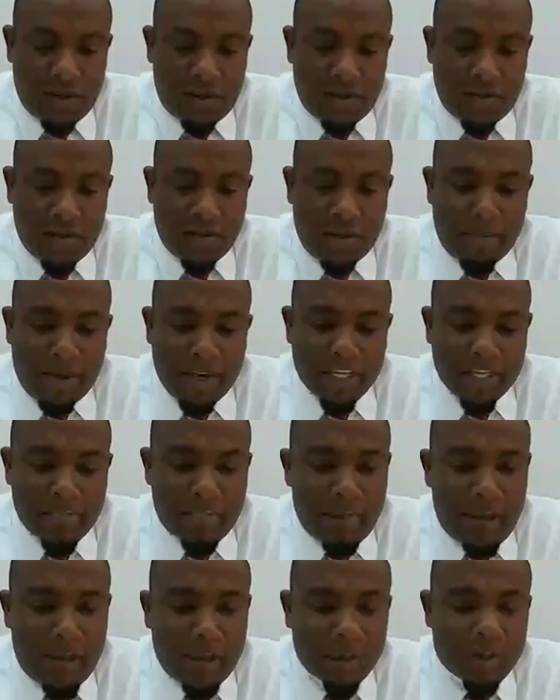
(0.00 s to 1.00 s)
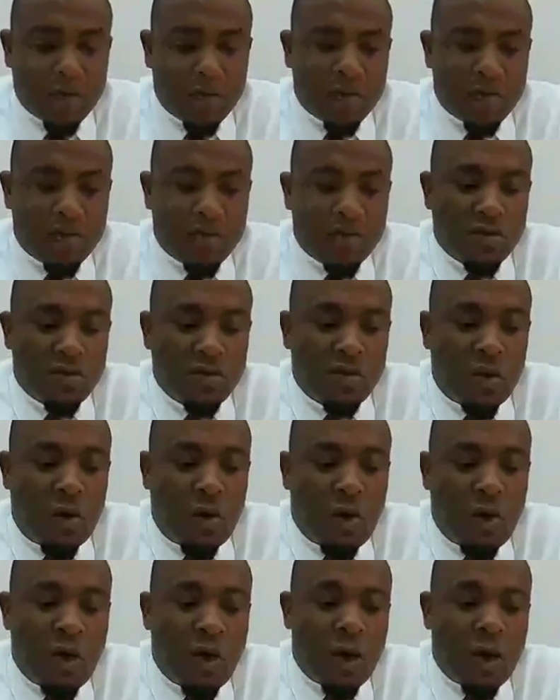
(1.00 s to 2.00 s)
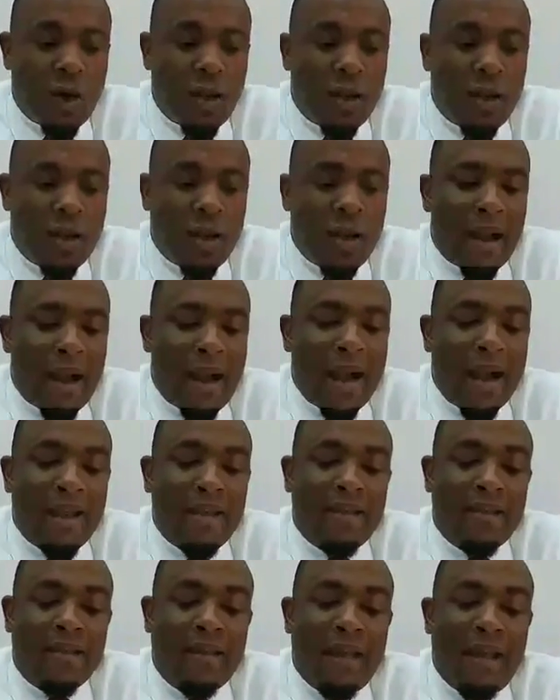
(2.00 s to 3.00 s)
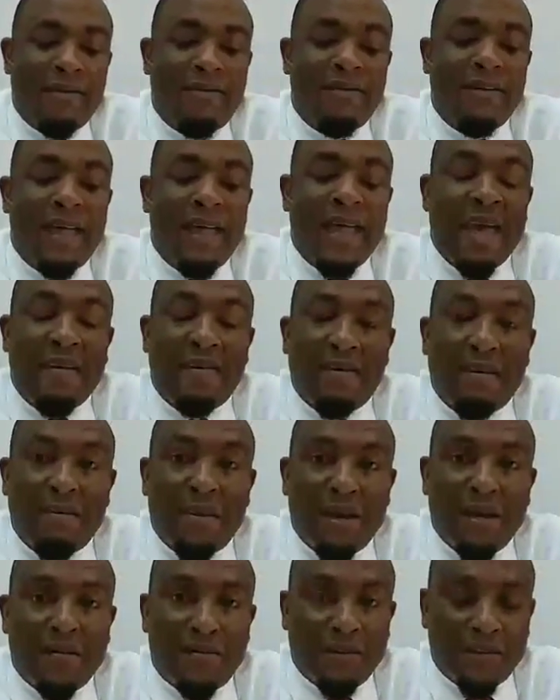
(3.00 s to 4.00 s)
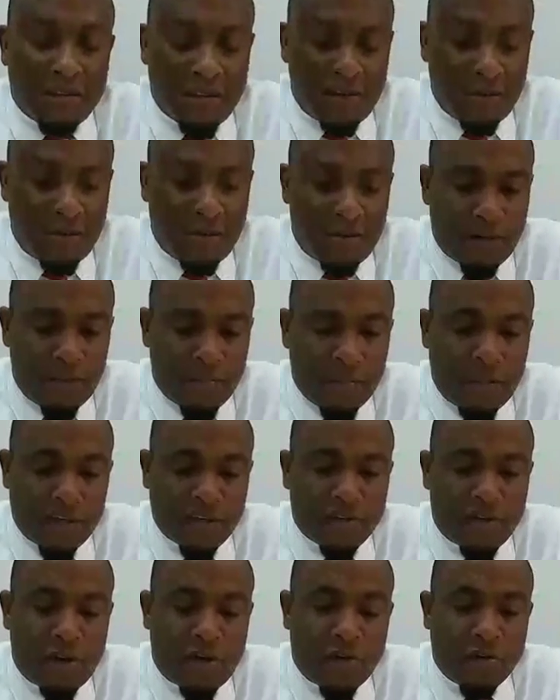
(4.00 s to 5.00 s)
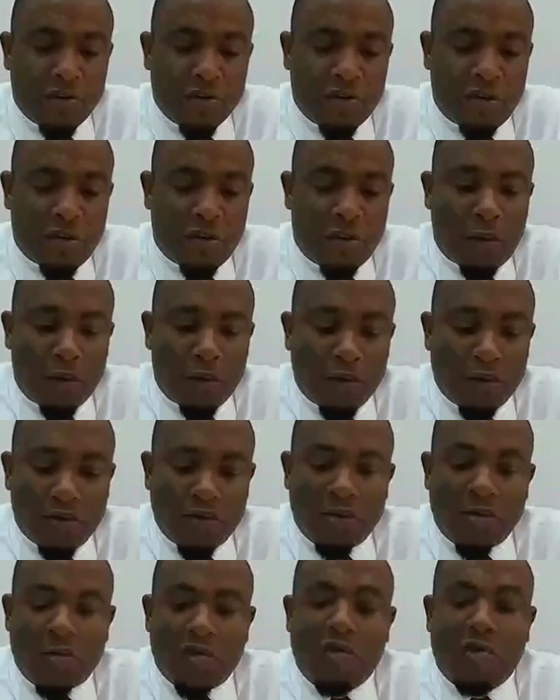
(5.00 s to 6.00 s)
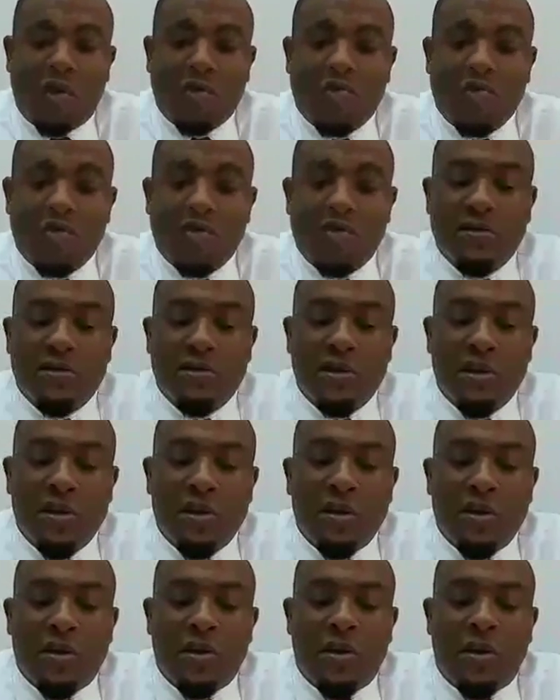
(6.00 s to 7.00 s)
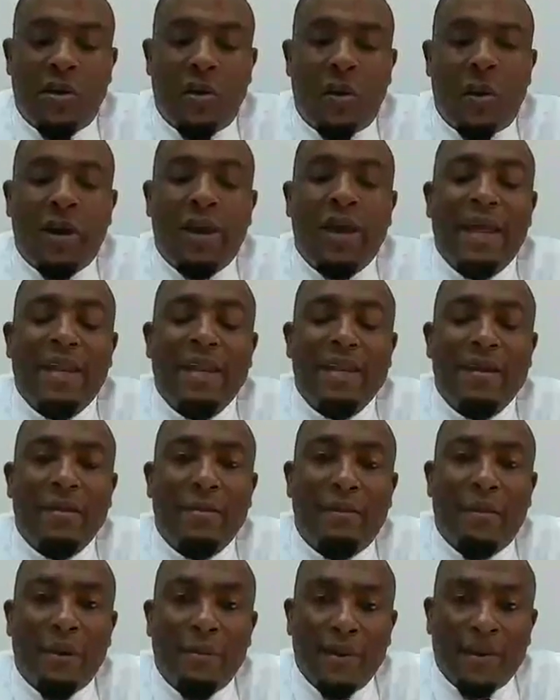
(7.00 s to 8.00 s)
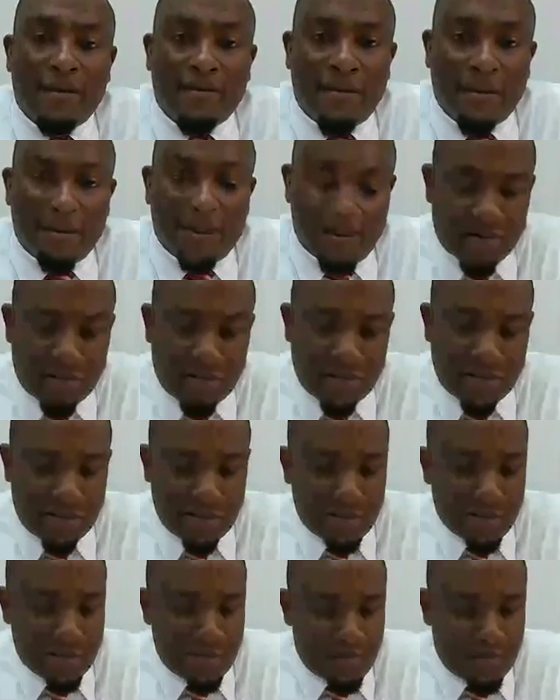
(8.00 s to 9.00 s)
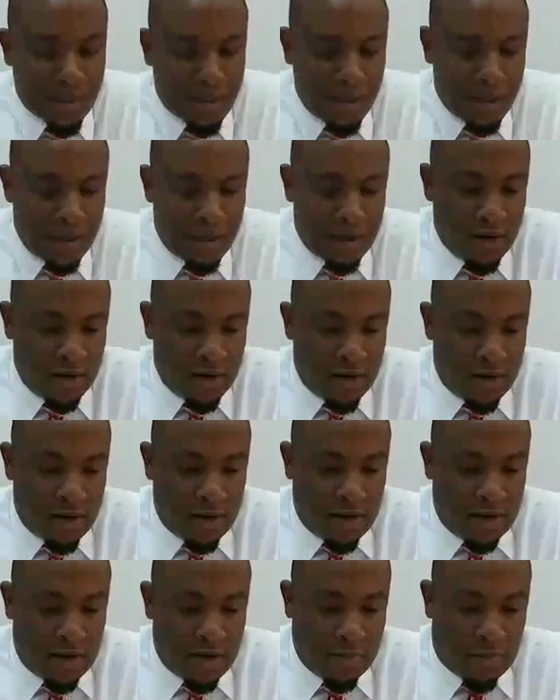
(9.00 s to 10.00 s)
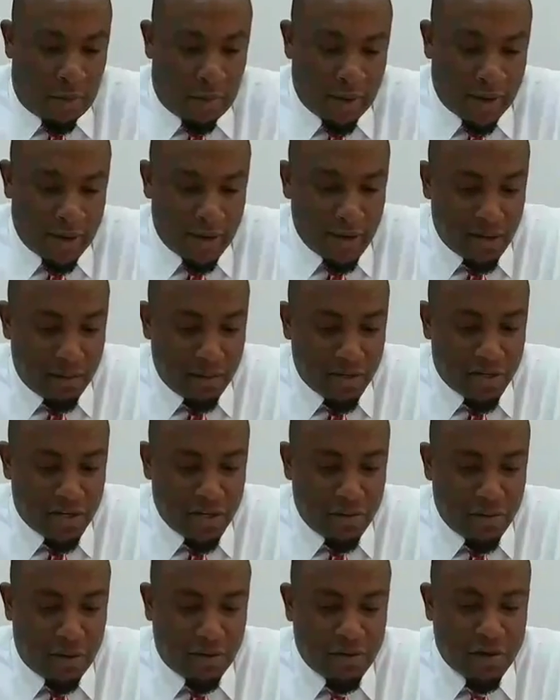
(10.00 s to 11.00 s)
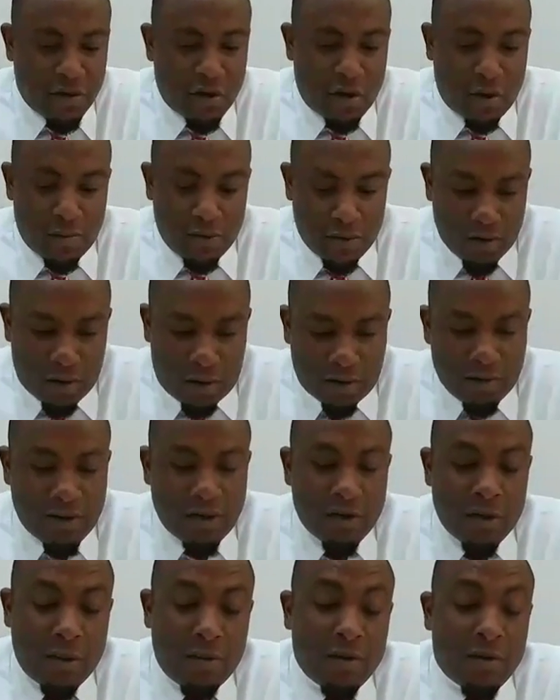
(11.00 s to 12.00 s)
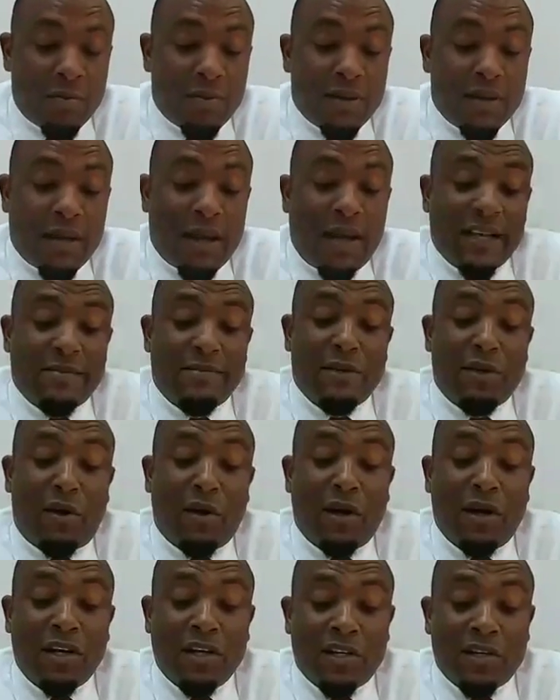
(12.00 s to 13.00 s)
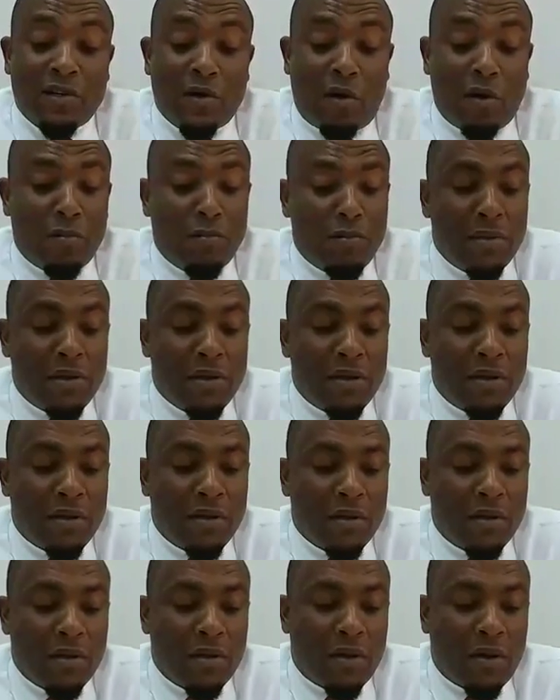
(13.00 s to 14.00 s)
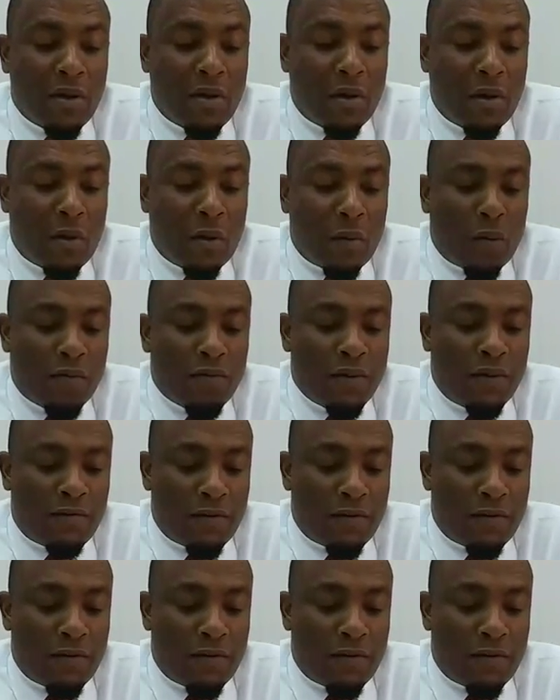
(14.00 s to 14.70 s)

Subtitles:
Neither my spouse nor I have ever benefited from National Lotteries Authority resources or any public funds. The propaganda machinery of the UWP has been unleashed on me with the